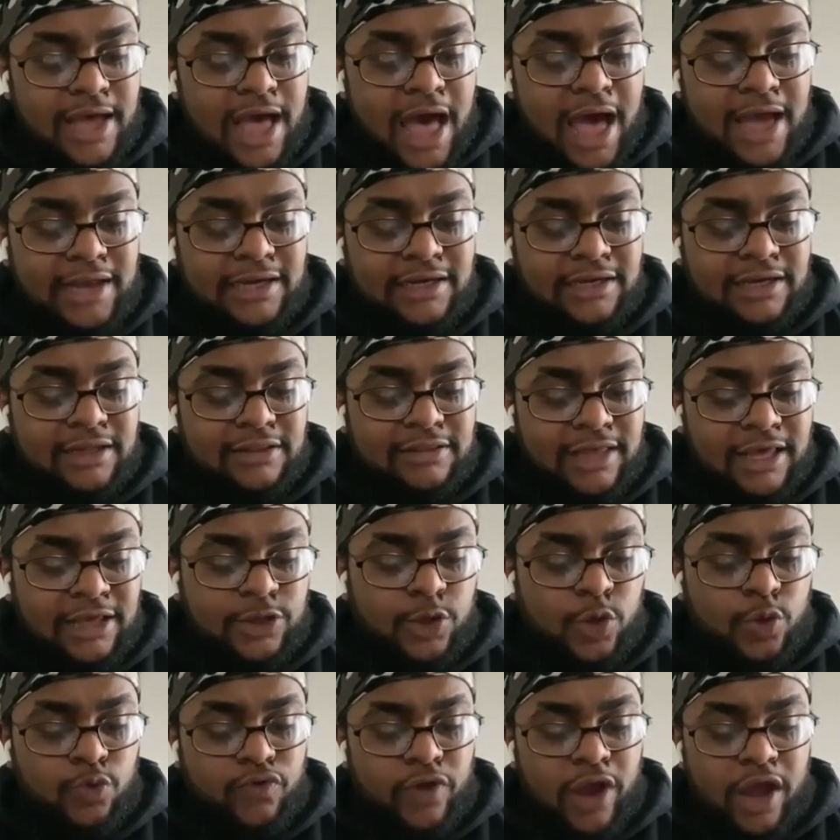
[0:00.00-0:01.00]
I need to
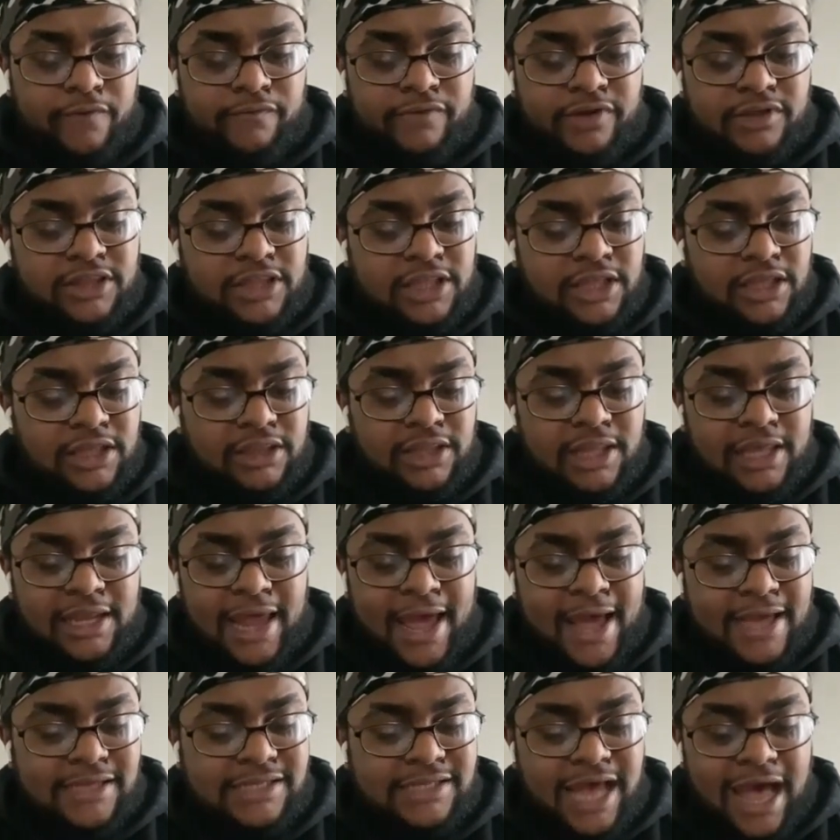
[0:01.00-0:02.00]
thank you for everything that
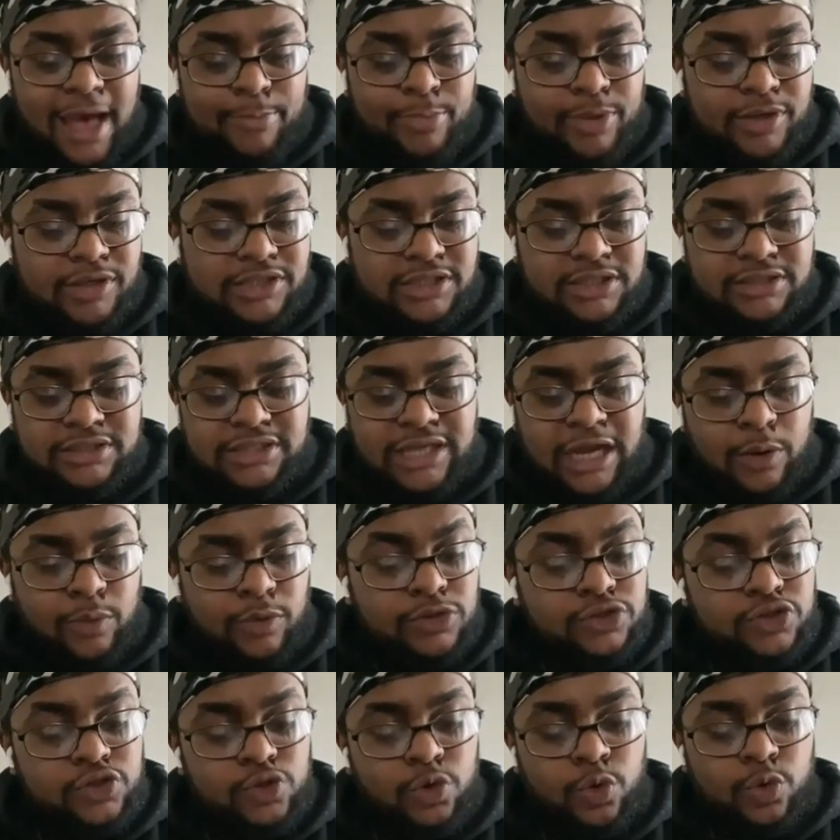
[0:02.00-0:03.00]
has happened since our
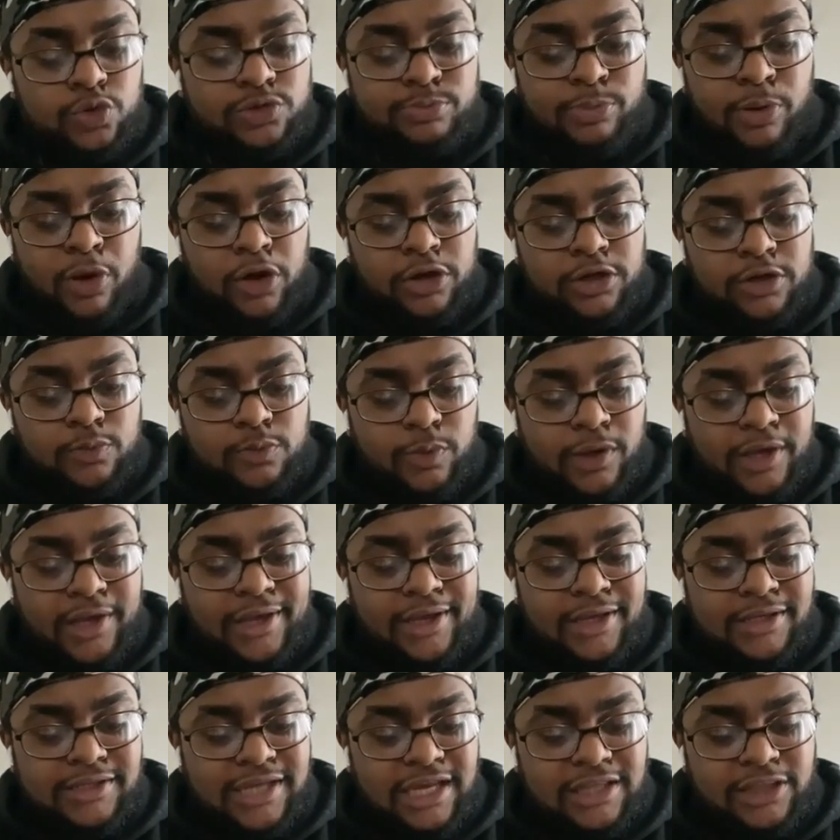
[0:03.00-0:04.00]
souls parted
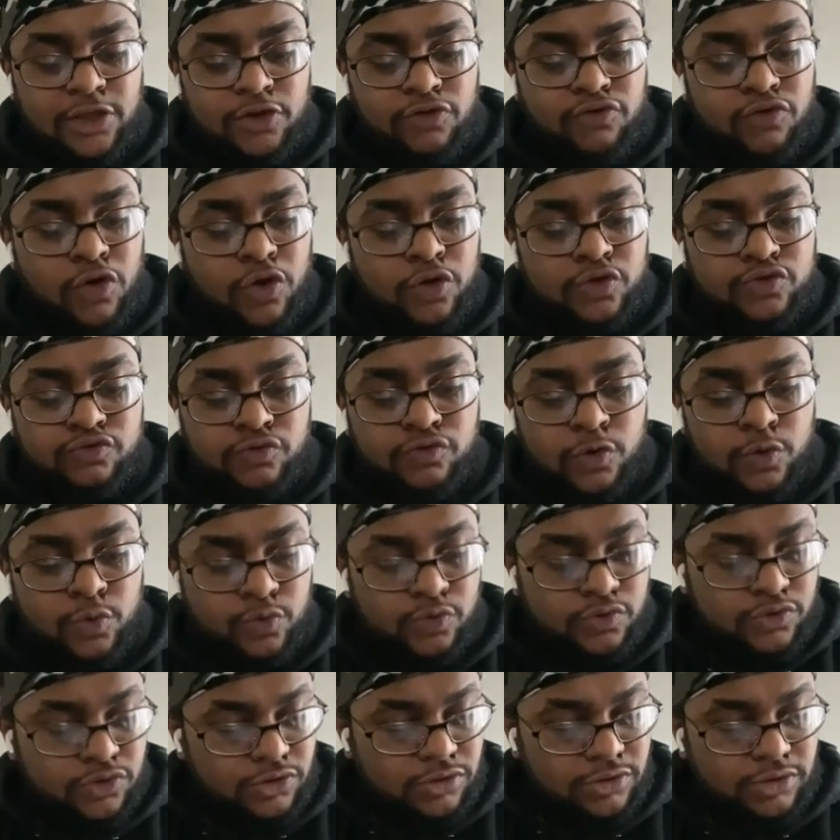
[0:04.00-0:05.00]
ways at the
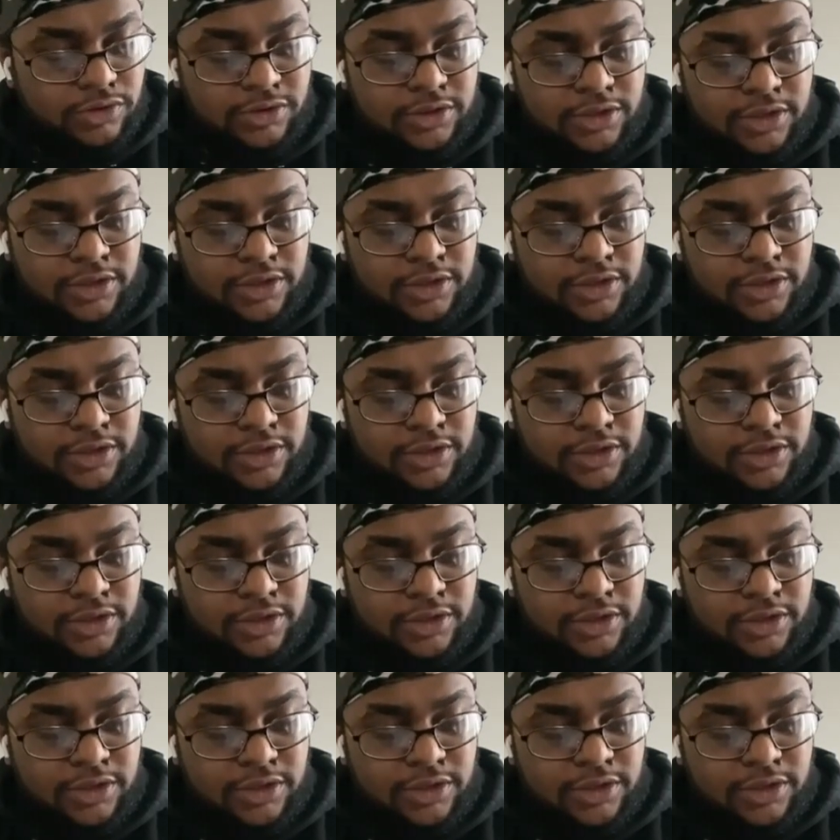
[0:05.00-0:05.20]
crossroads.